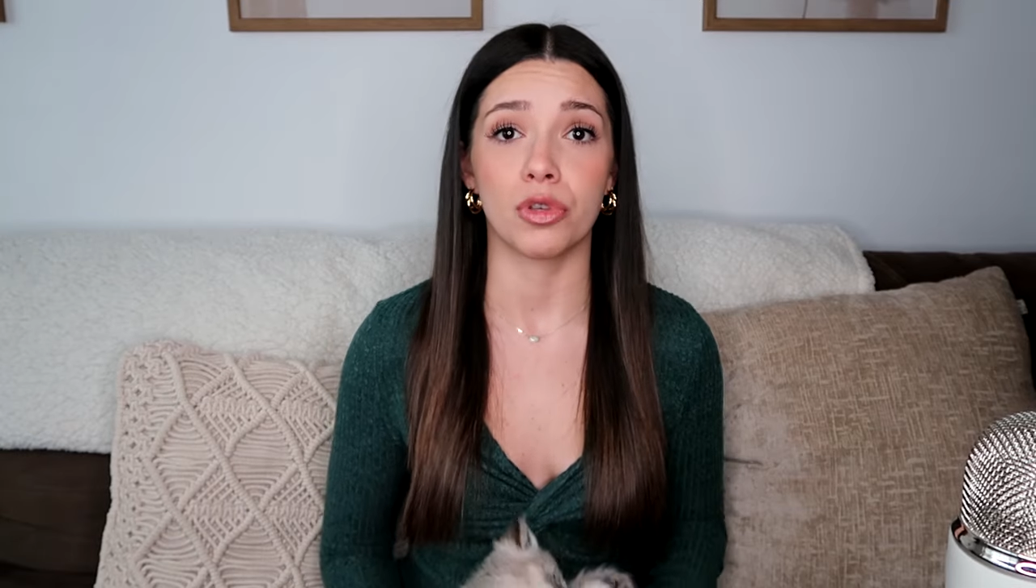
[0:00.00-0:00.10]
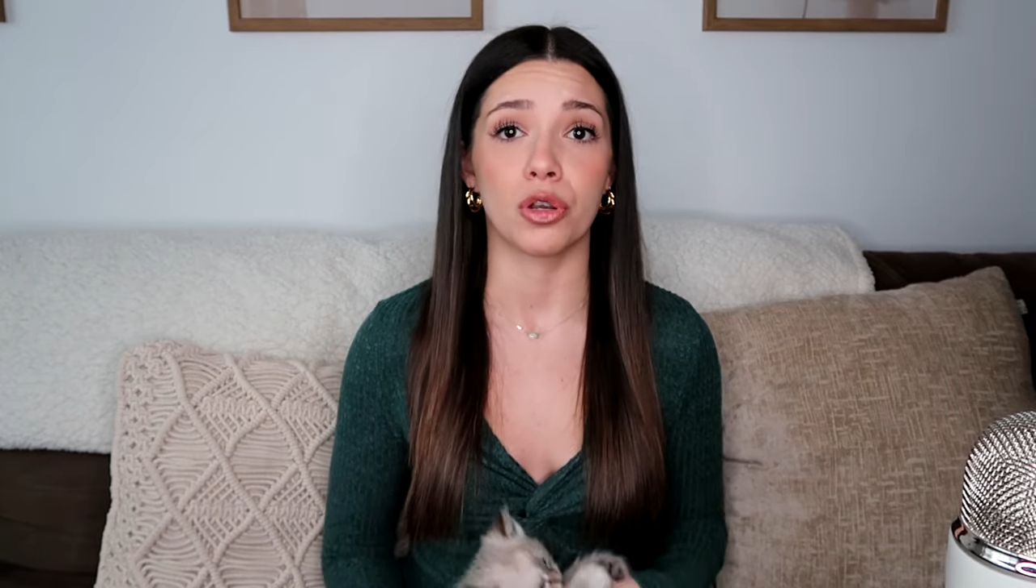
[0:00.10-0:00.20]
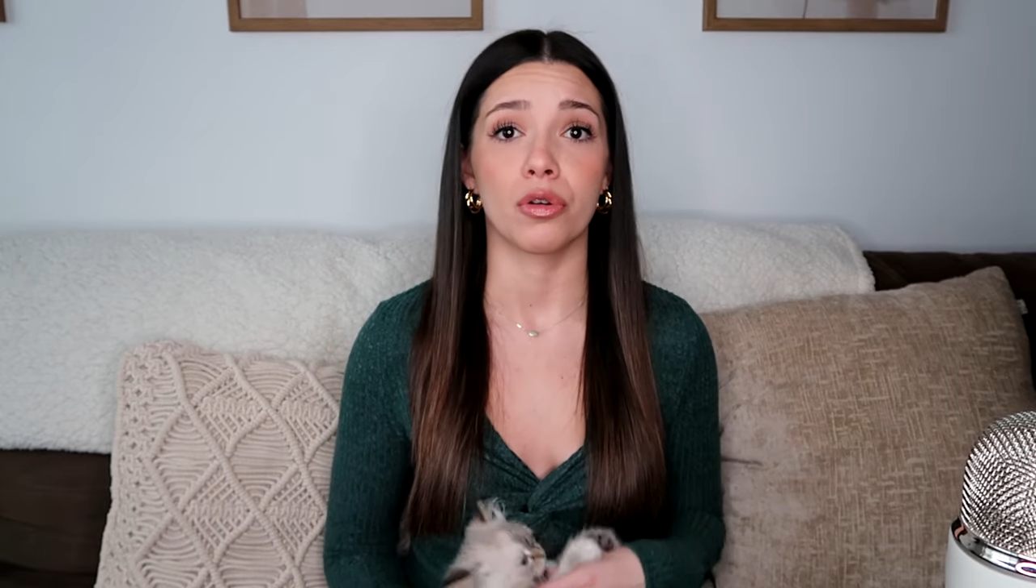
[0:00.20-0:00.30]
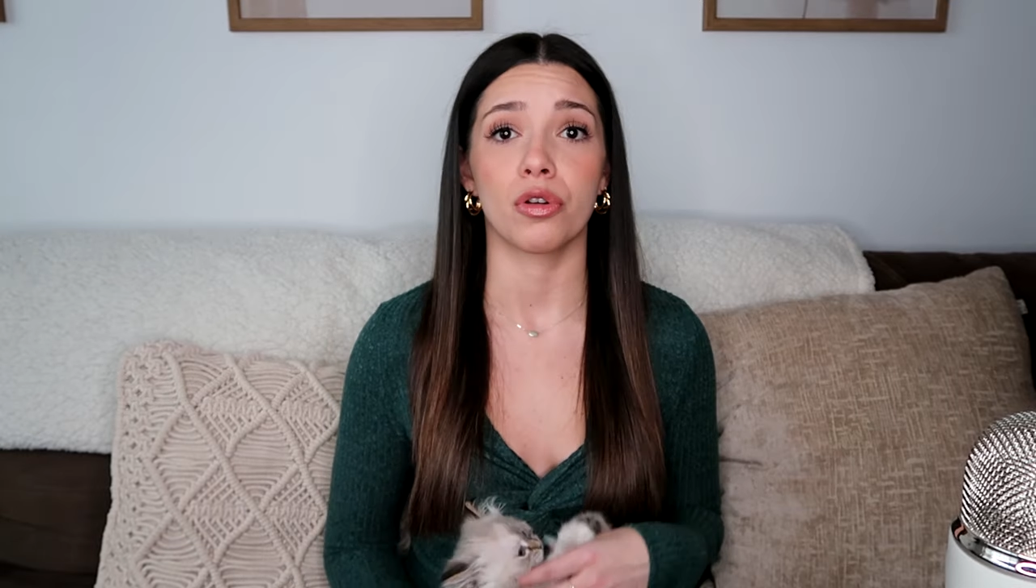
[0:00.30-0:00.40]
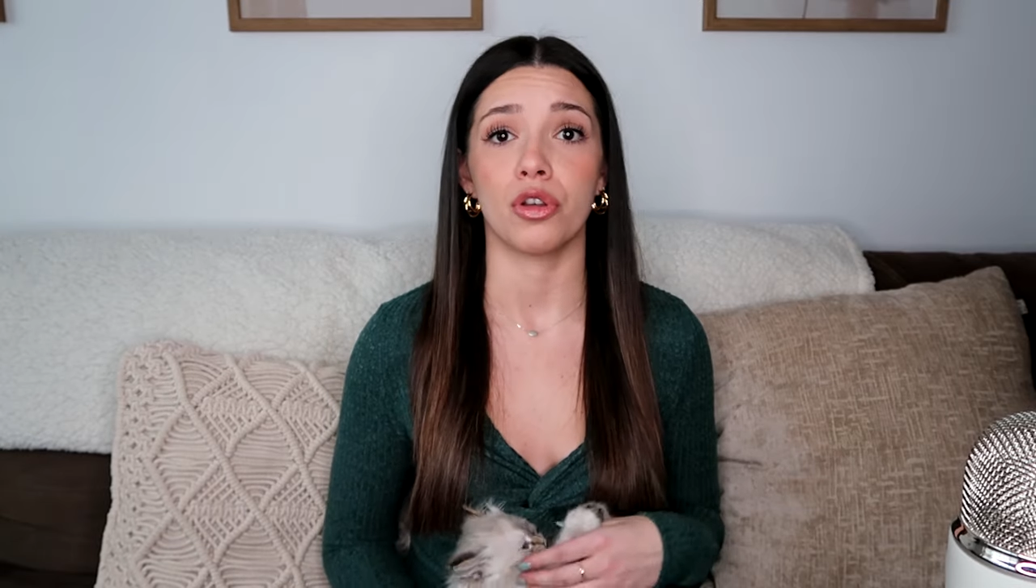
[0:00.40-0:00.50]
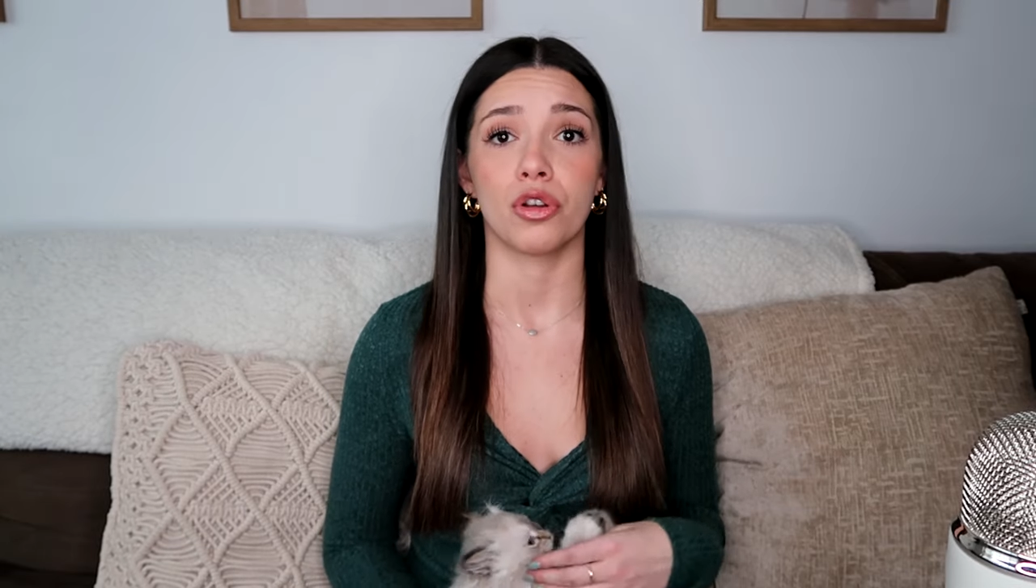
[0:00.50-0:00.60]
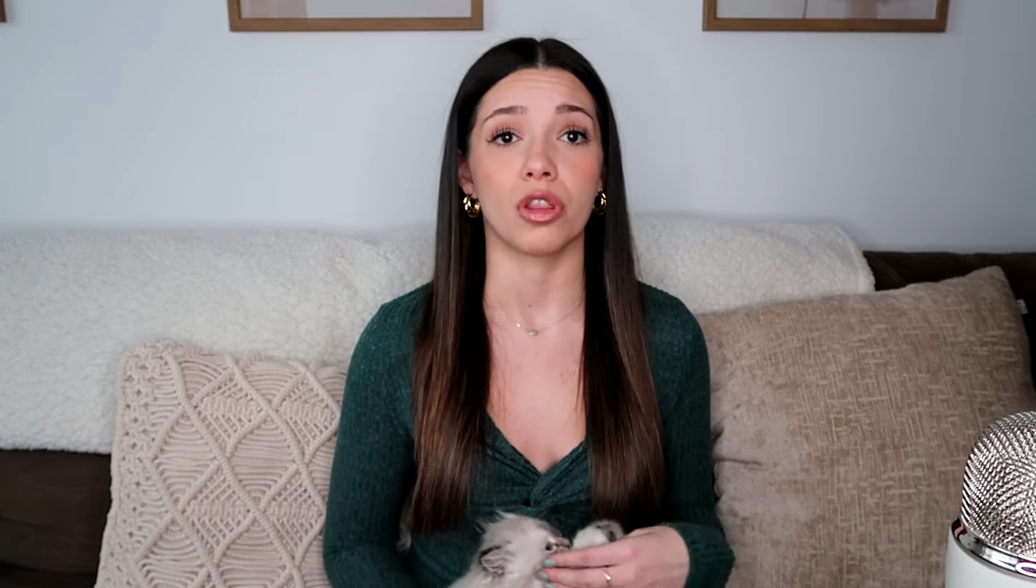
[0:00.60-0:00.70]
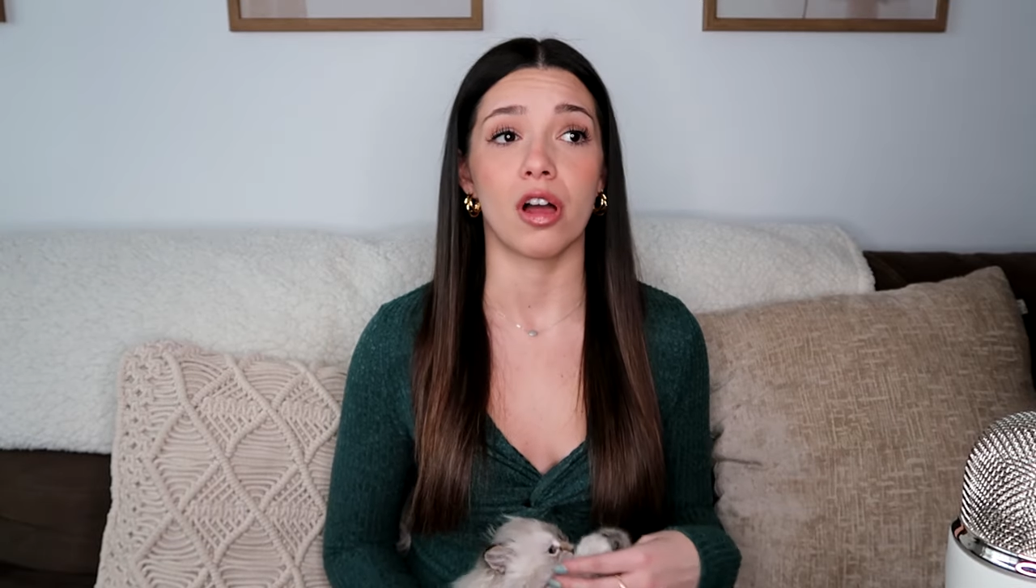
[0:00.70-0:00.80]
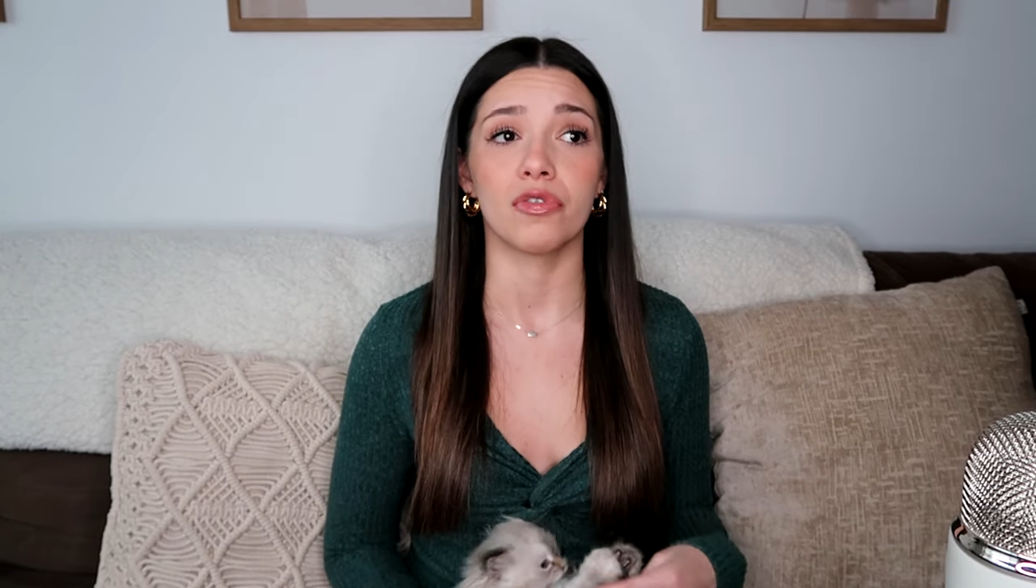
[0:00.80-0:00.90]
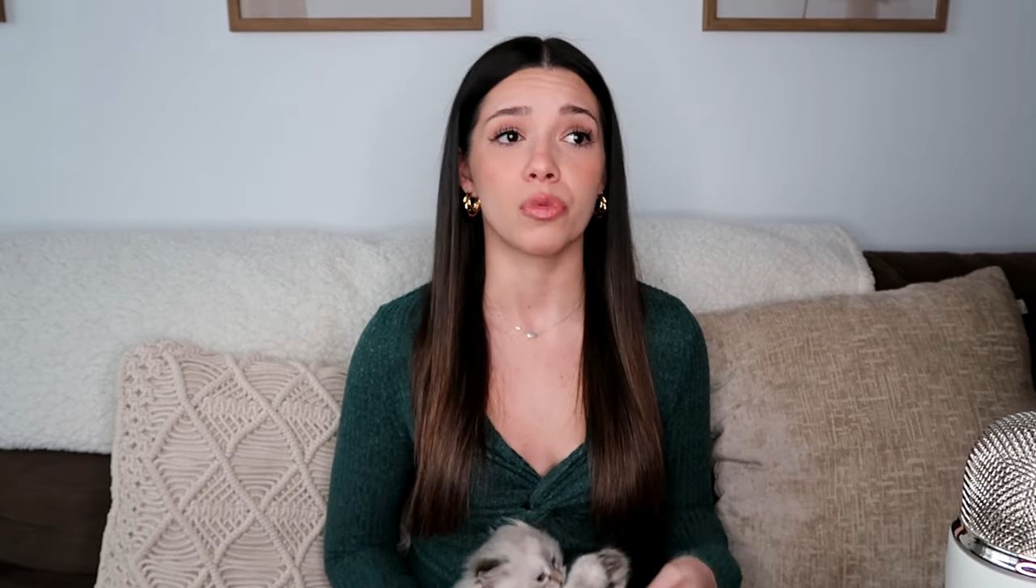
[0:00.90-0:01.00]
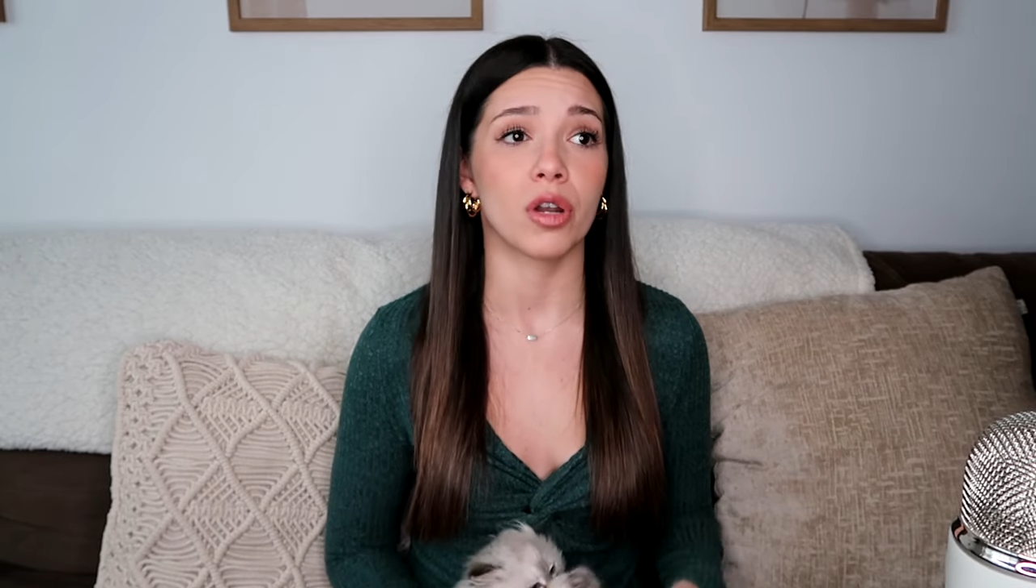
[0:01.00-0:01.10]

Your loved